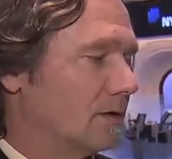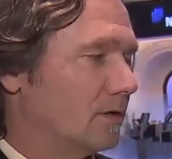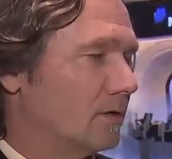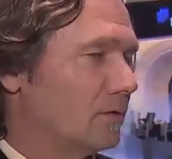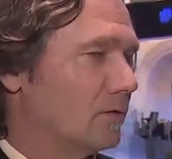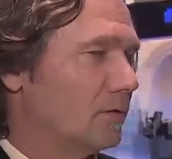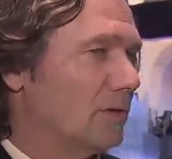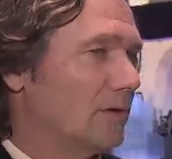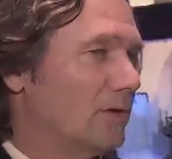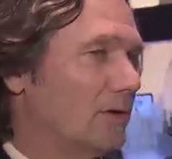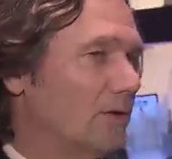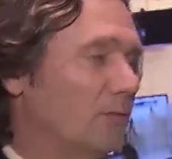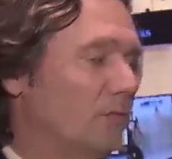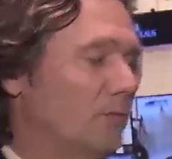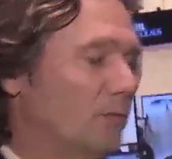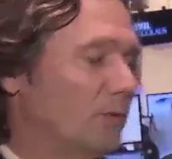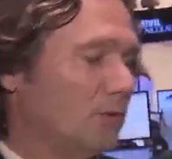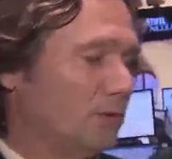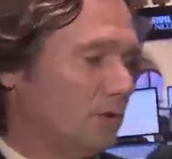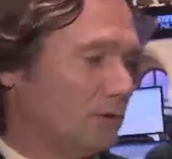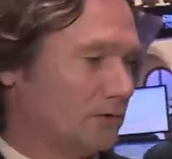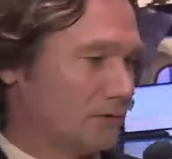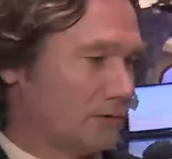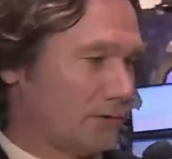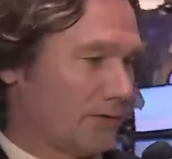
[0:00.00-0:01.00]
Well, we
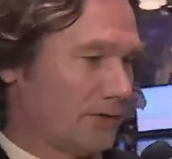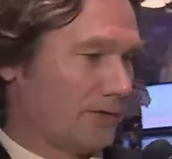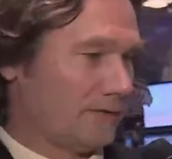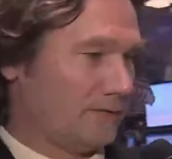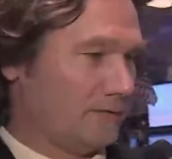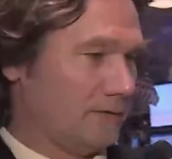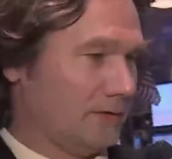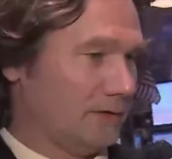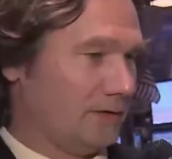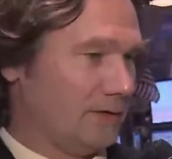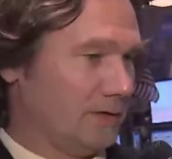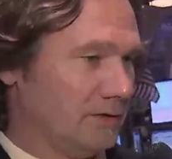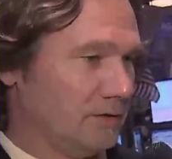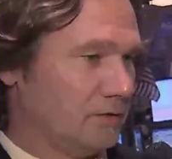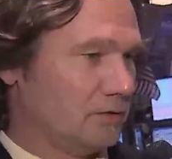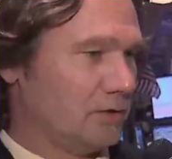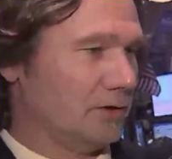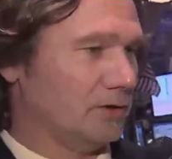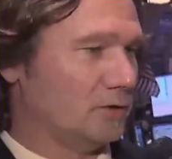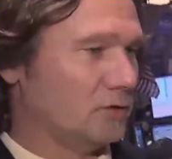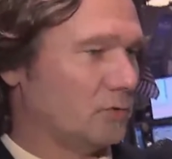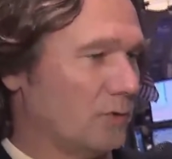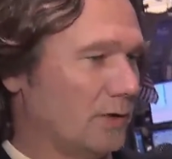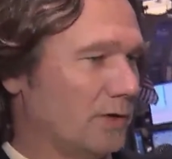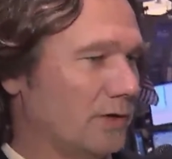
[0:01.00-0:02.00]
also have the uh,
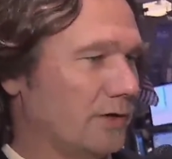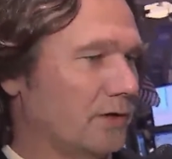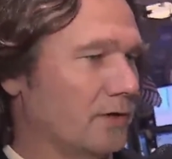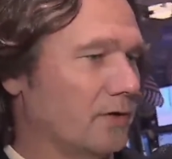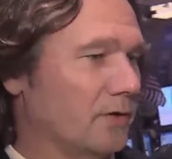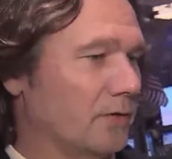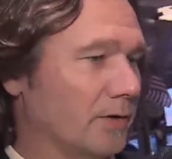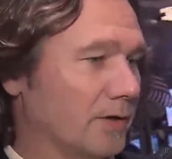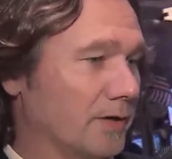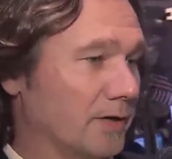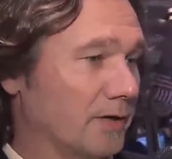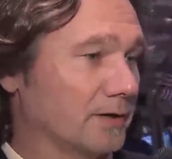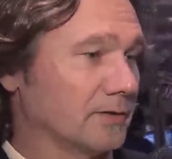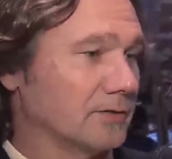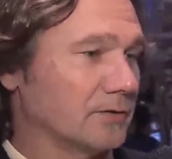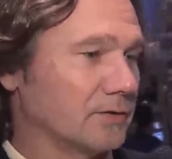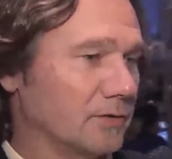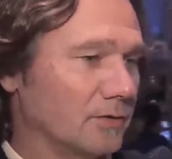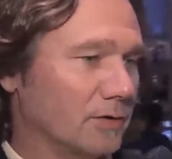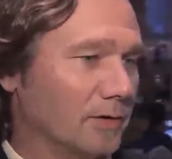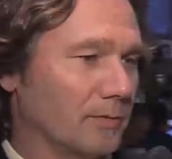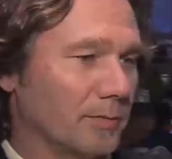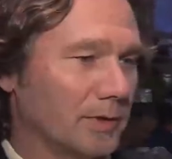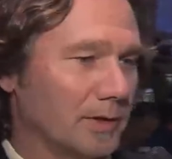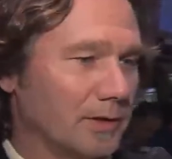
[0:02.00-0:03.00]
G20 going on,
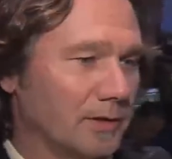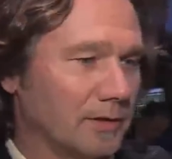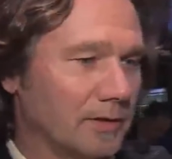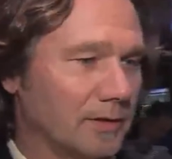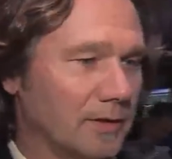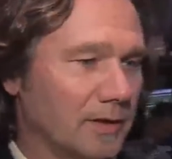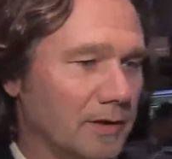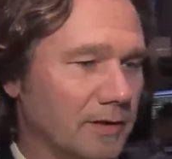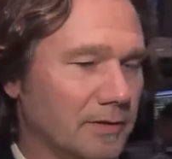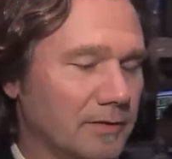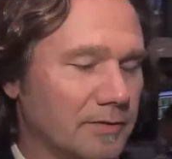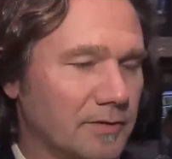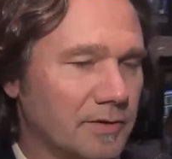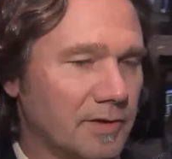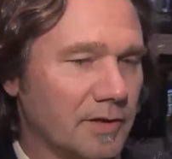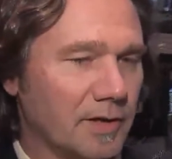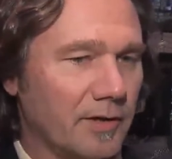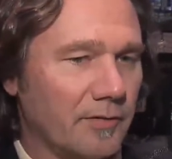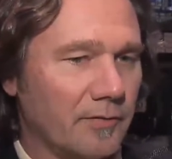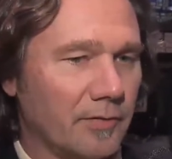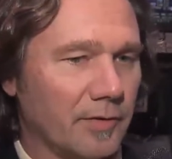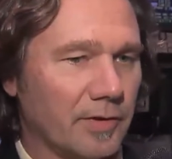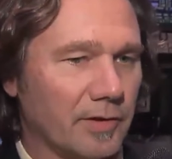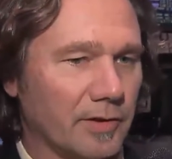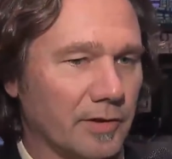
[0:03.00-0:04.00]
so I mean, it's
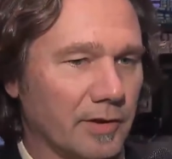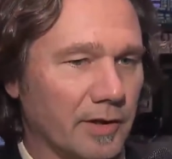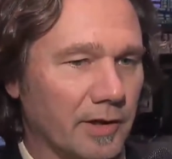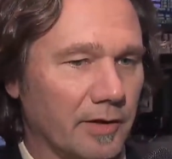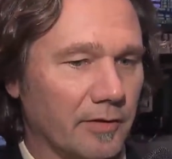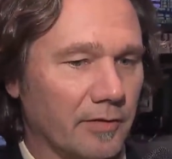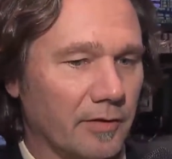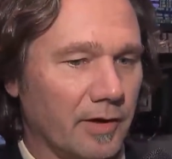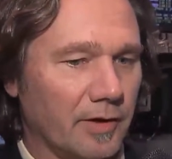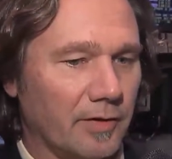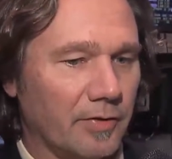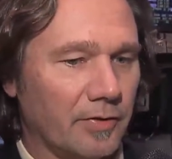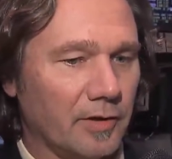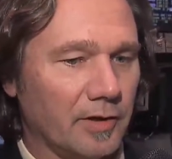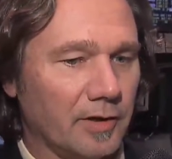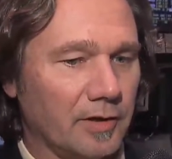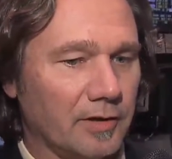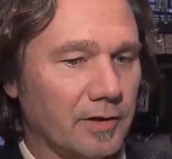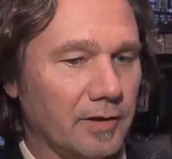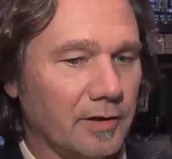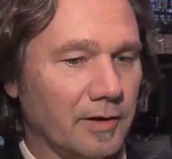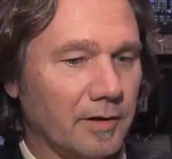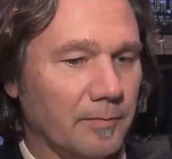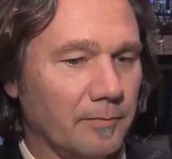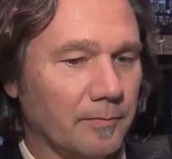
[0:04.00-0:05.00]
everything there. I
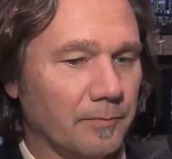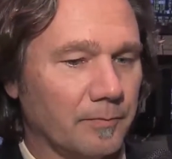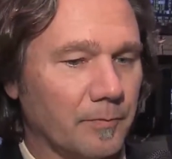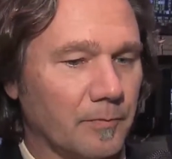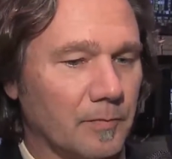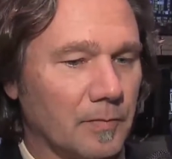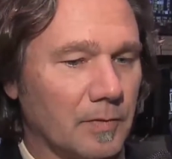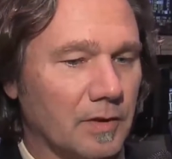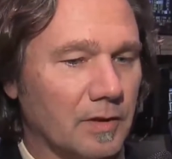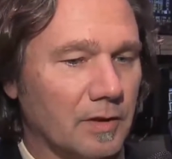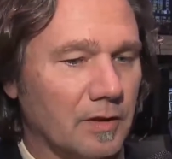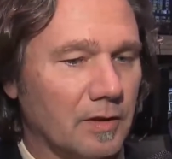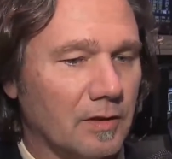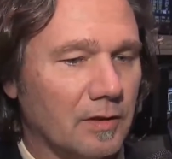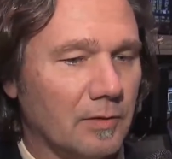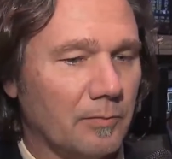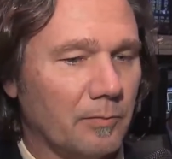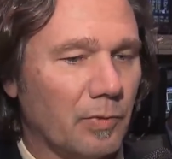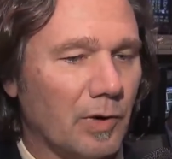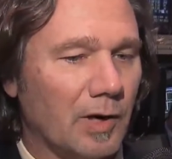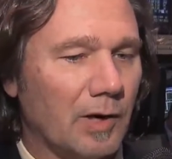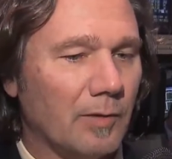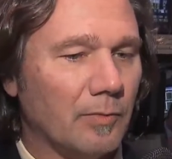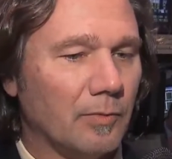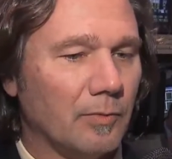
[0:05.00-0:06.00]
think um, the
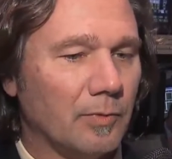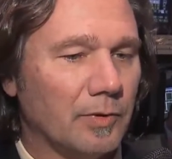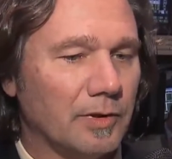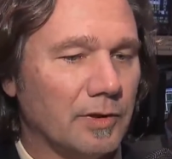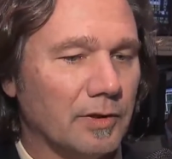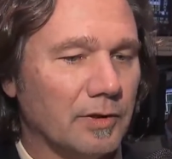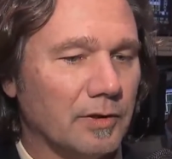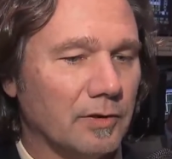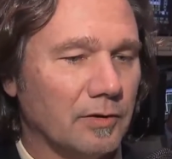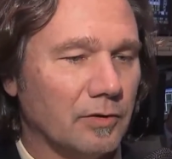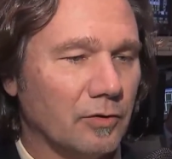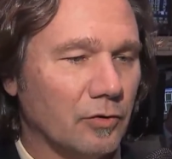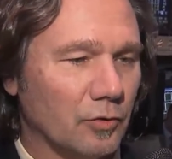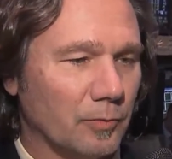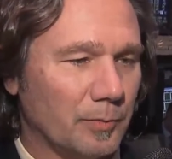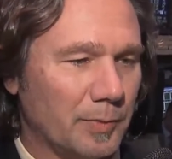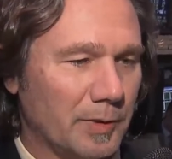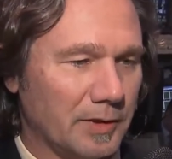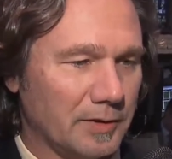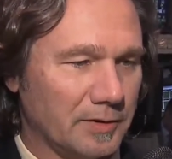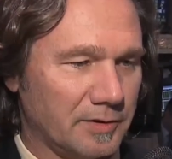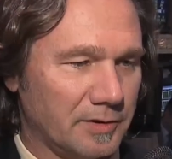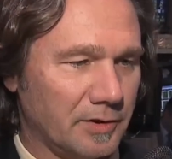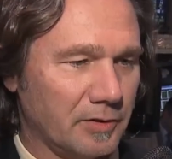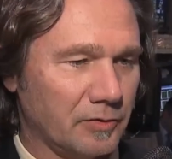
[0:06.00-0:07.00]
problem with the
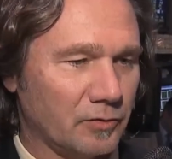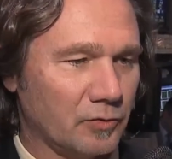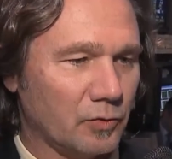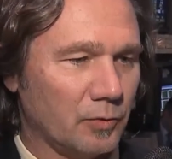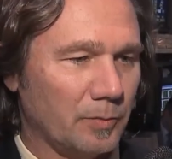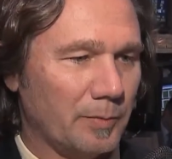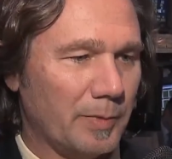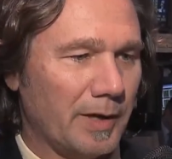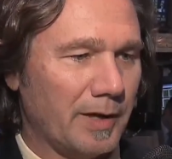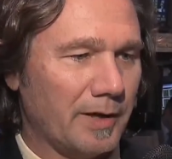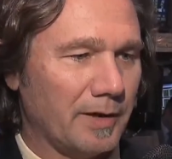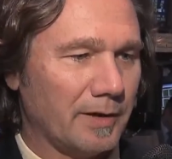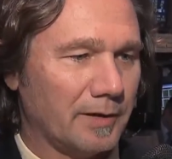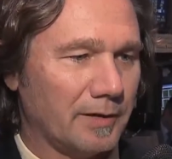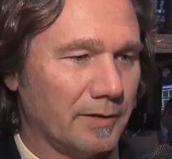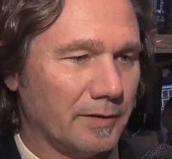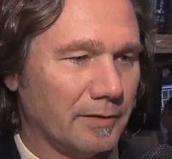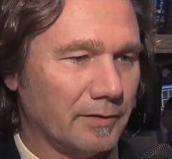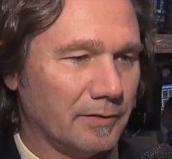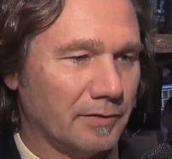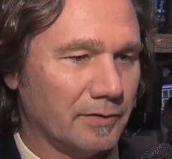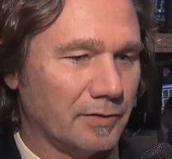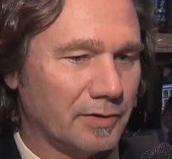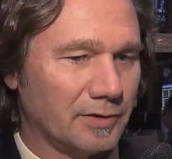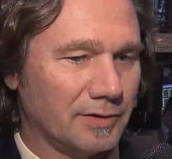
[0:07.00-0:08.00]
European Central Bank
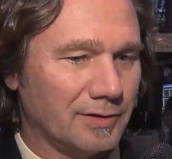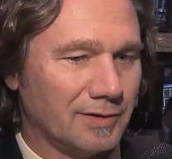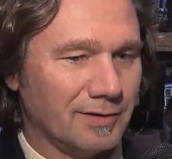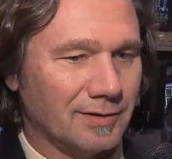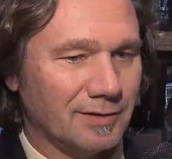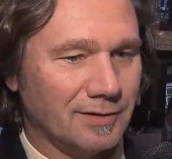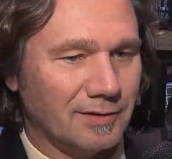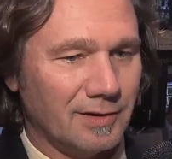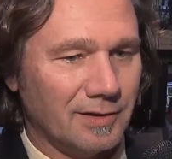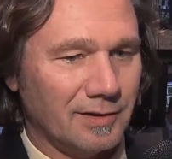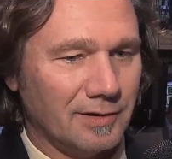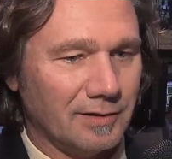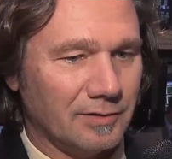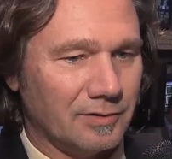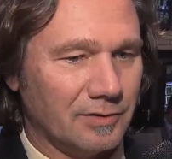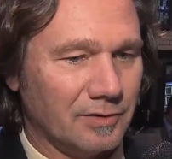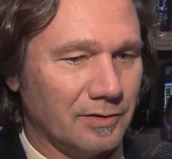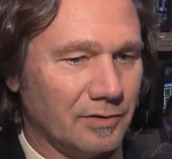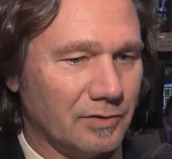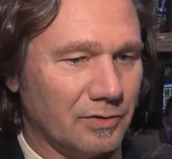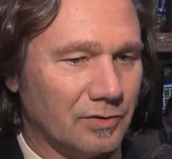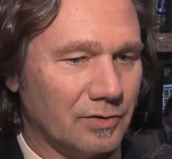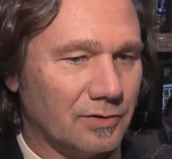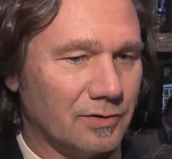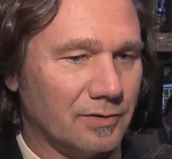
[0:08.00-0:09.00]
is that it's
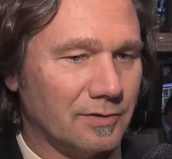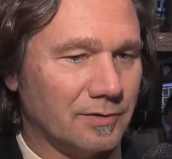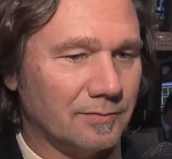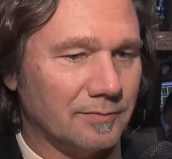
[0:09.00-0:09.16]
just